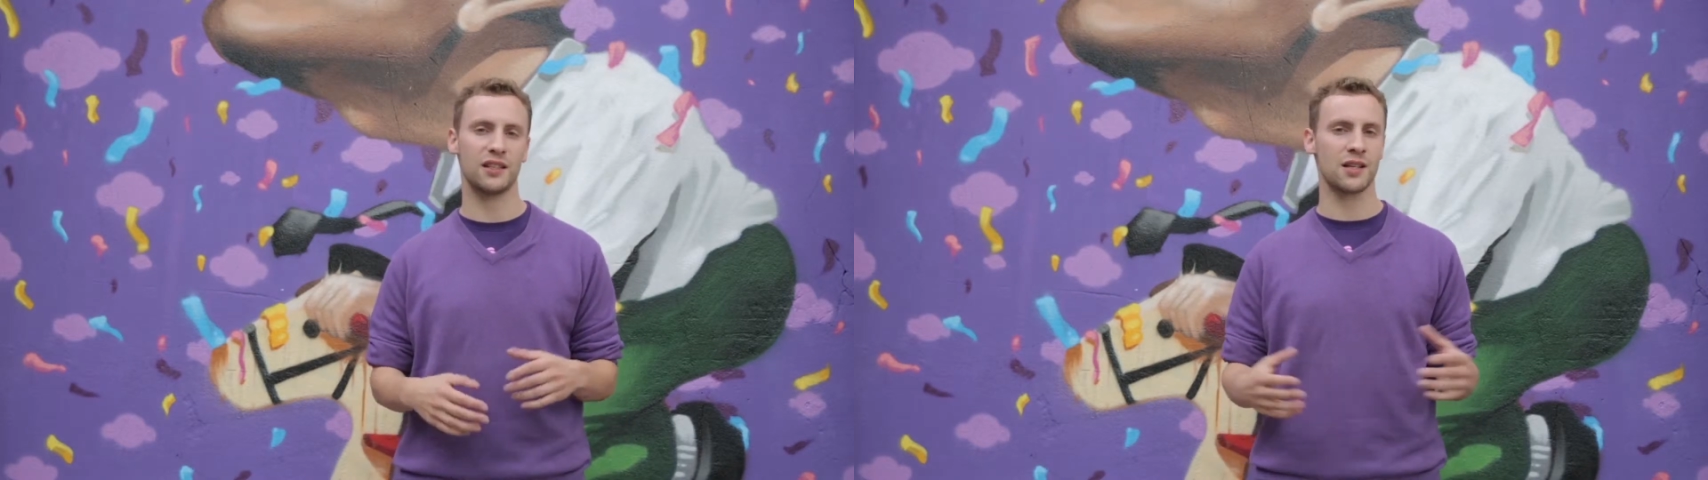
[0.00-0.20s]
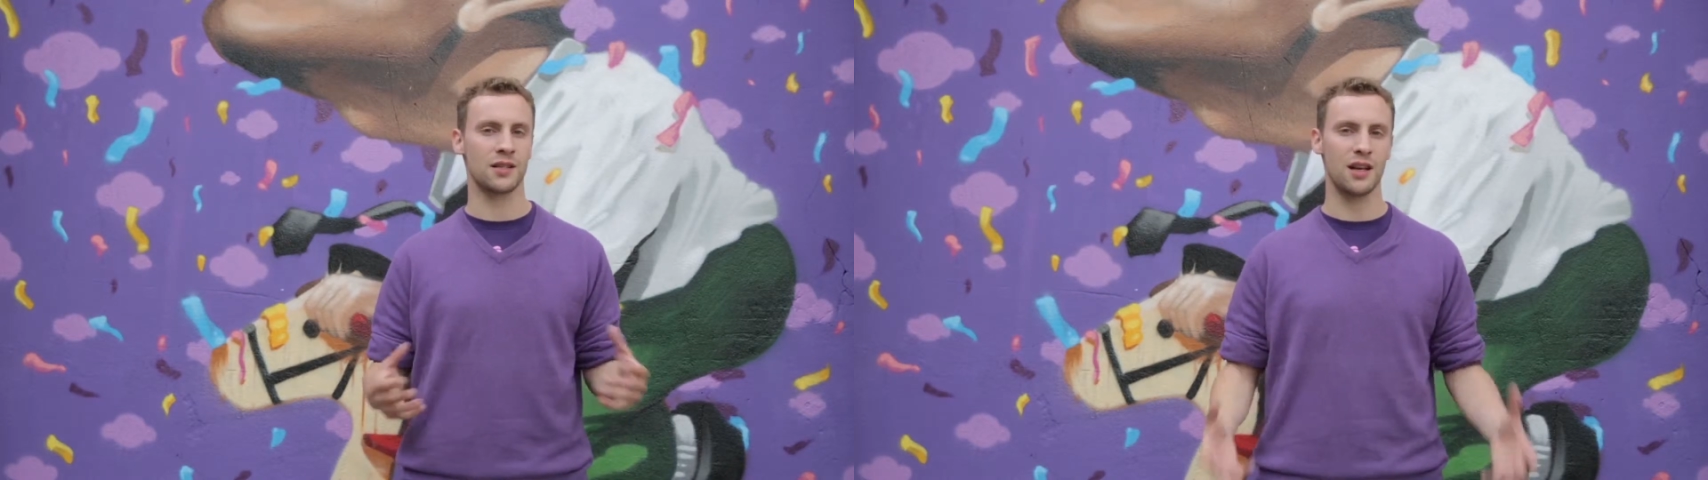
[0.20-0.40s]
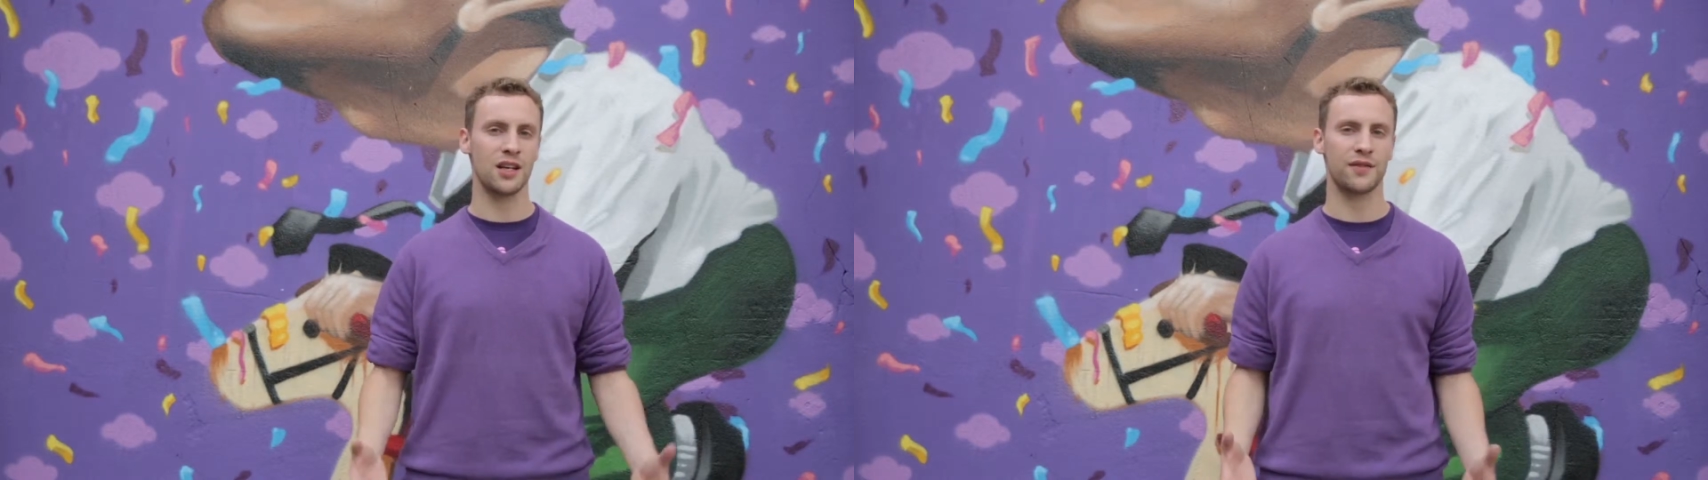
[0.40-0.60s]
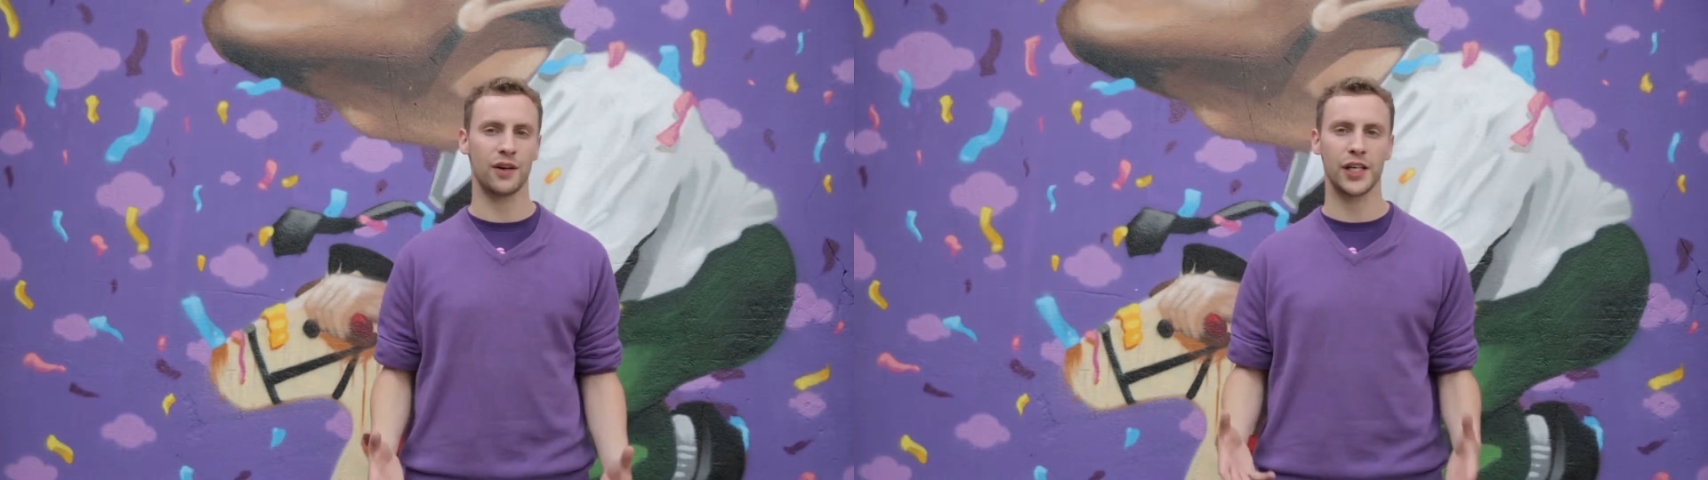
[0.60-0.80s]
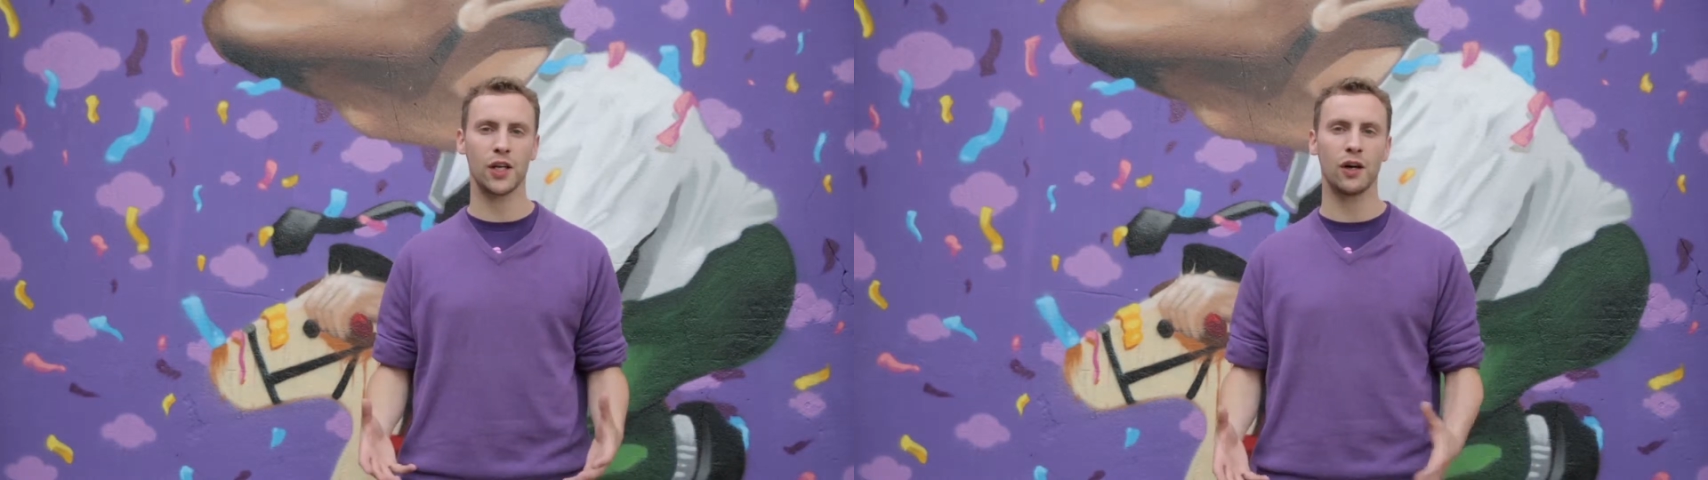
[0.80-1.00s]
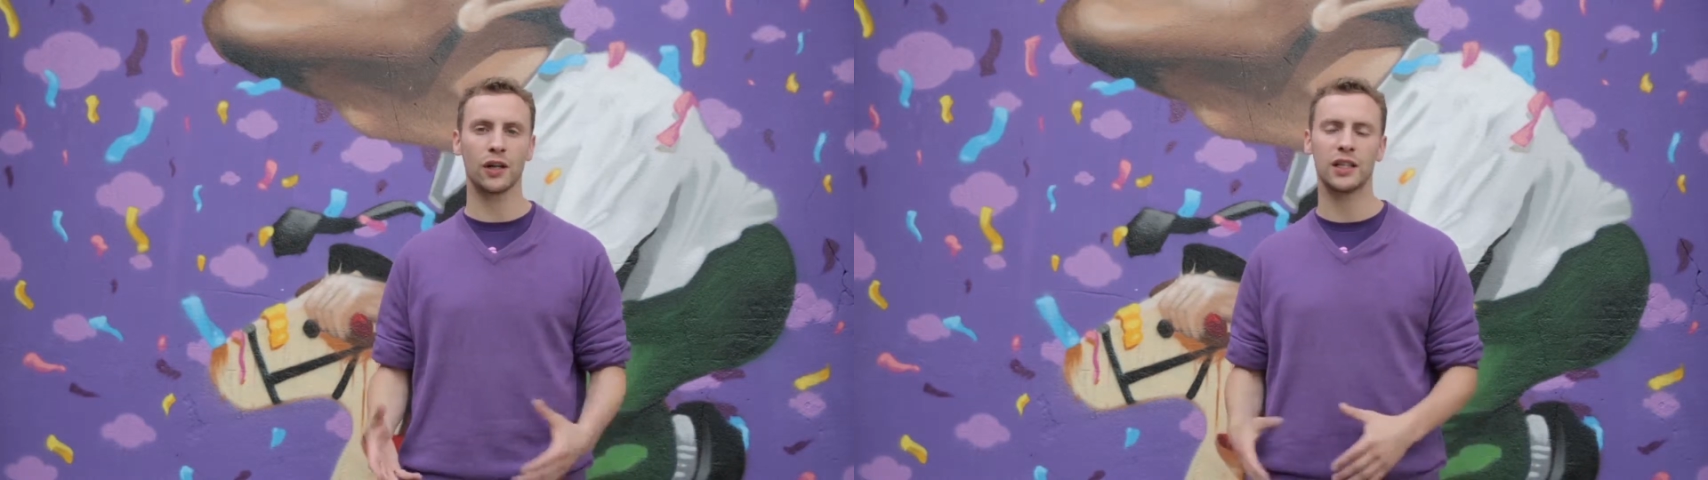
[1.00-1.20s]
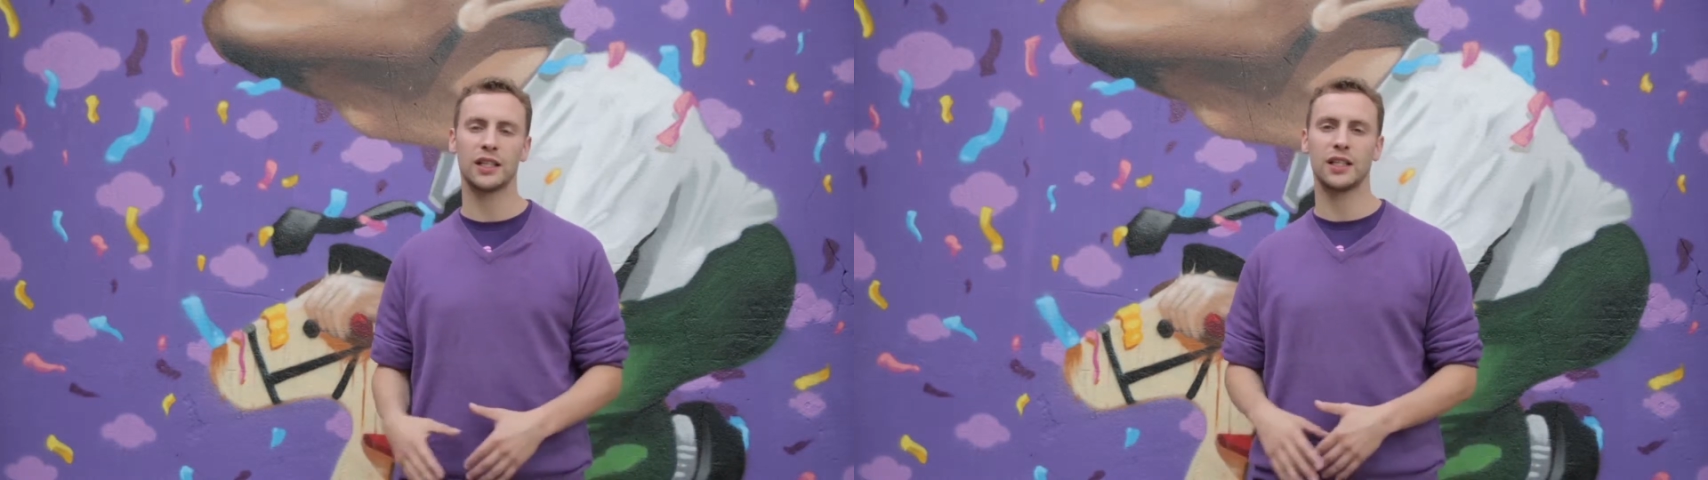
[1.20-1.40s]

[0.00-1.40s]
doesn't last very long.